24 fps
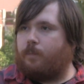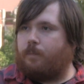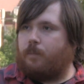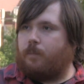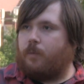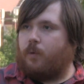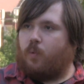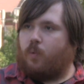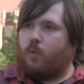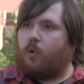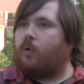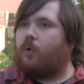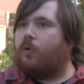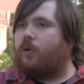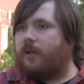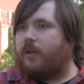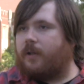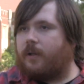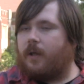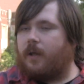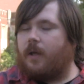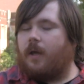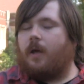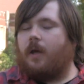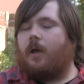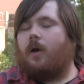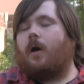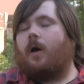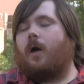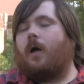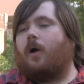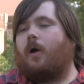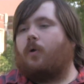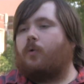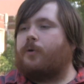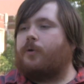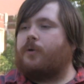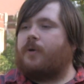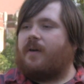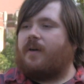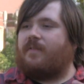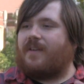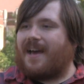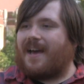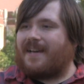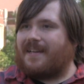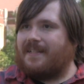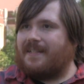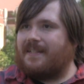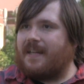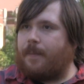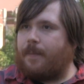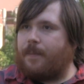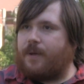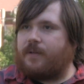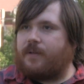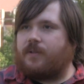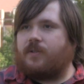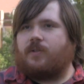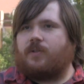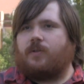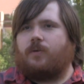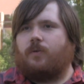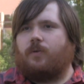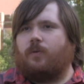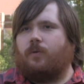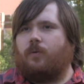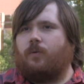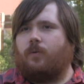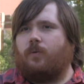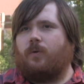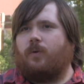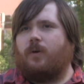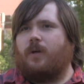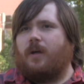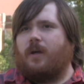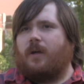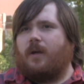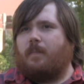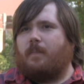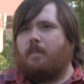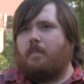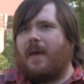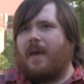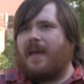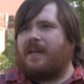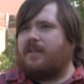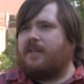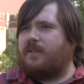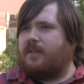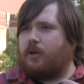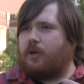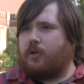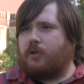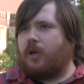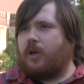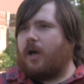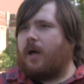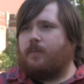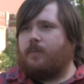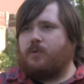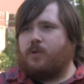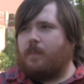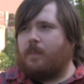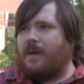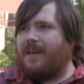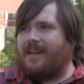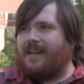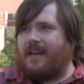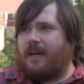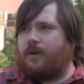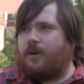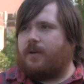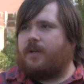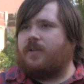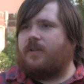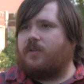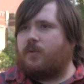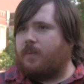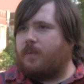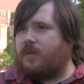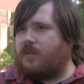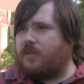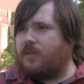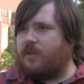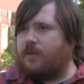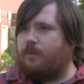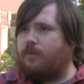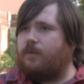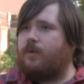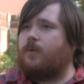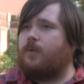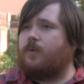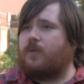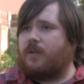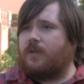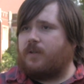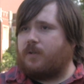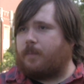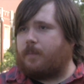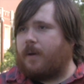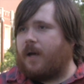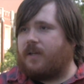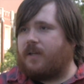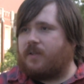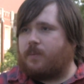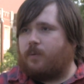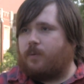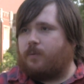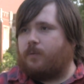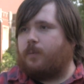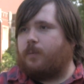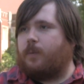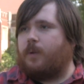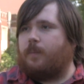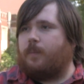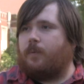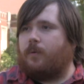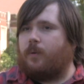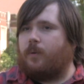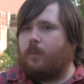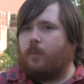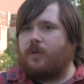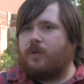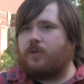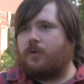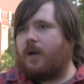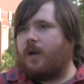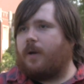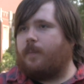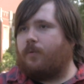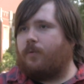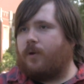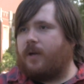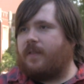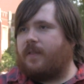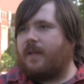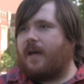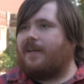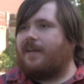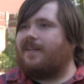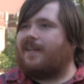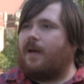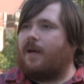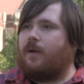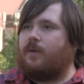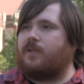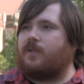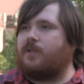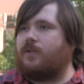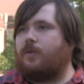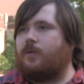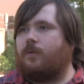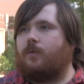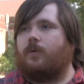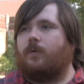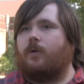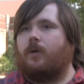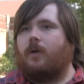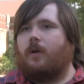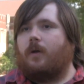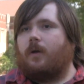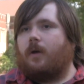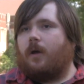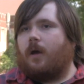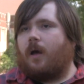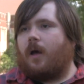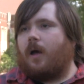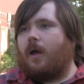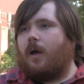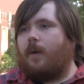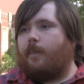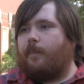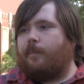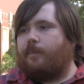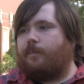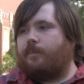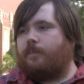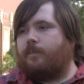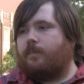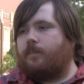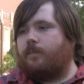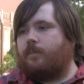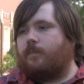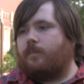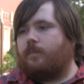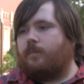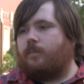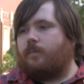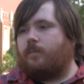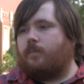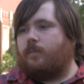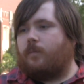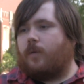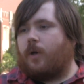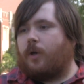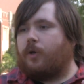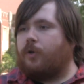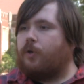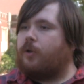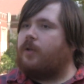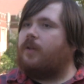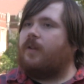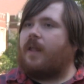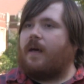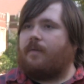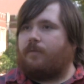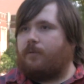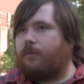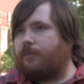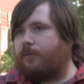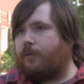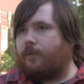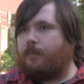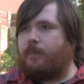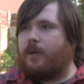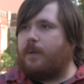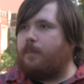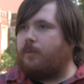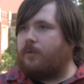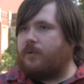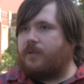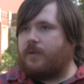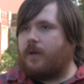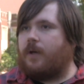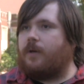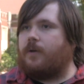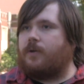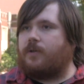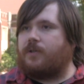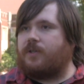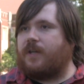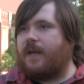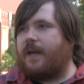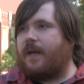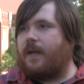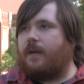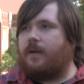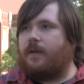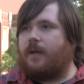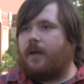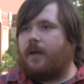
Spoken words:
the world, or you have academics who make it their job to make anarchism as confusing as possible for people. And we try to bring that down to a good level for people to understand